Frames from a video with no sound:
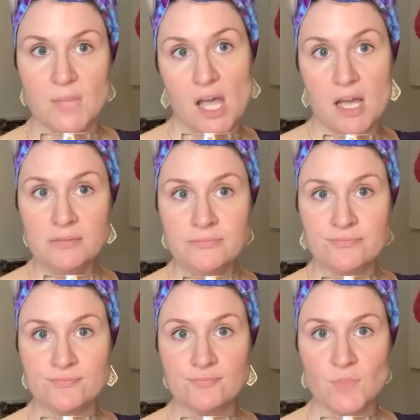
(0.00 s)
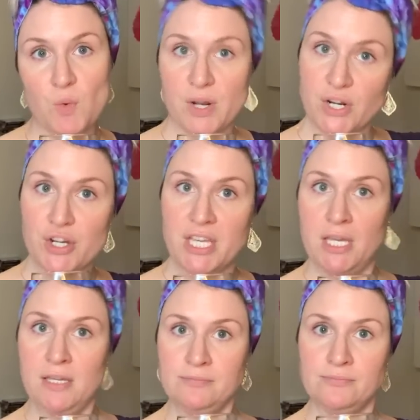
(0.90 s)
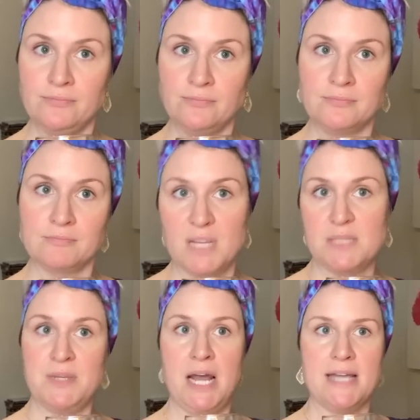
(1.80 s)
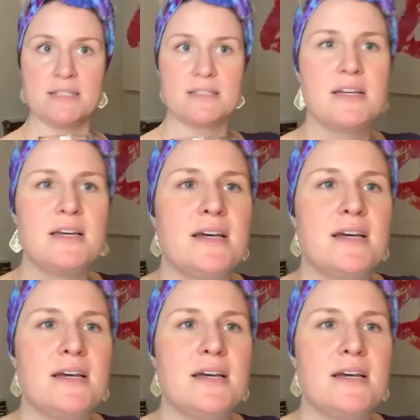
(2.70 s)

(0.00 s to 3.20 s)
Huh? Do you want a cookie? Must be nice.